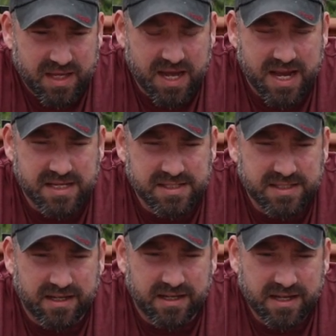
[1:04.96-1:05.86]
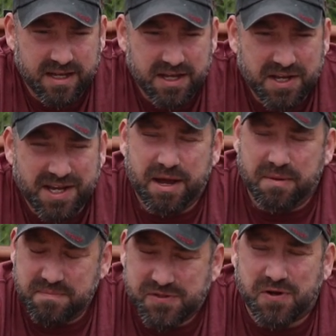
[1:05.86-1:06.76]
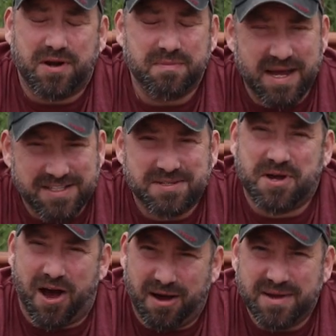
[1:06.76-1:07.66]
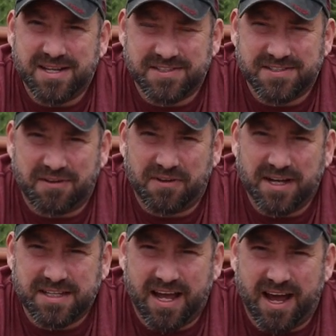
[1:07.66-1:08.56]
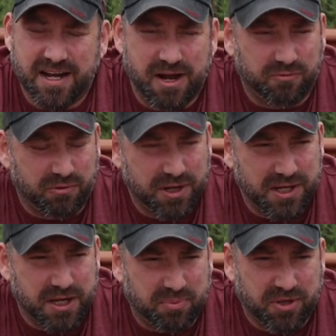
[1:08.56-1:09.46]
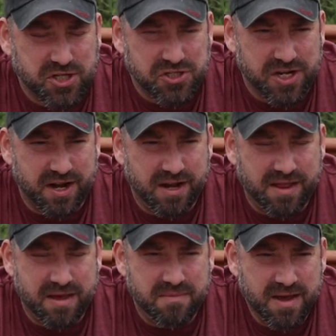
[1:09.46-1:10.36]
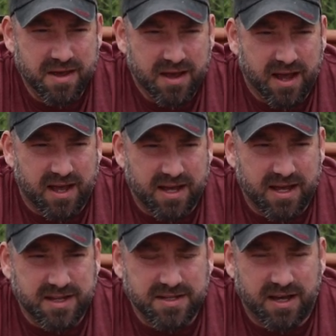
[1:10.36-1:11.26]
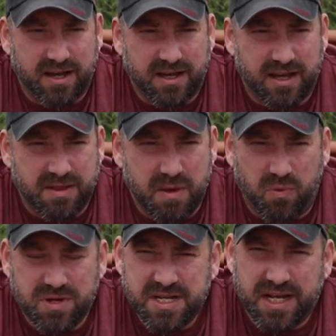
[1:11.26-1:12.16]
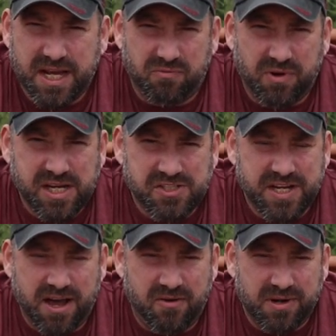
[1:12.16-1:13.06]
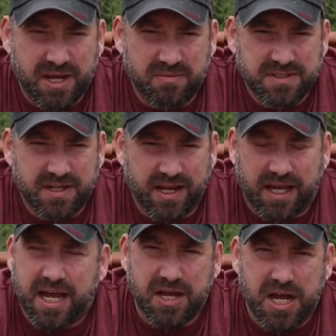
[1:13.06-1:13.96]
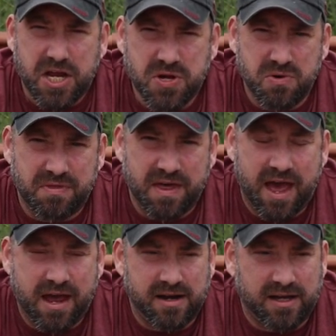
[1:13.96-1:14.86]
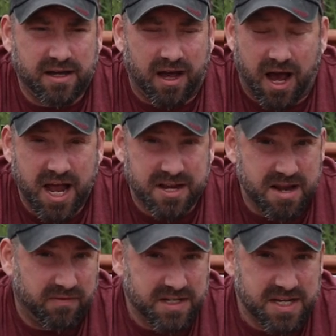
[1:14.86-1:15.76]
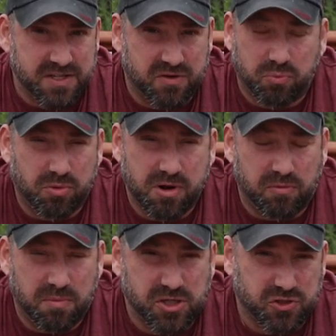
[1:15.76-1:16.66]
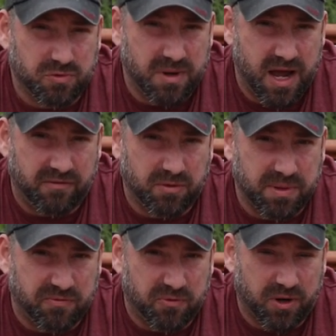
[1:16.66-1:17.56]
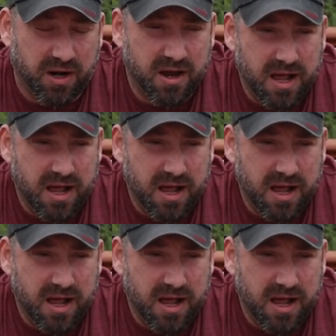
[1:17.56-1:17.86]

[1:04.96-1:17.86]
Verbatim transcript: and uh, he started making some comments and stuff like that, and I really appreciated them. And uh, and then one day he reached out, and he was like, he, he knew that uh, I had never tasted a morel mushroom ever before,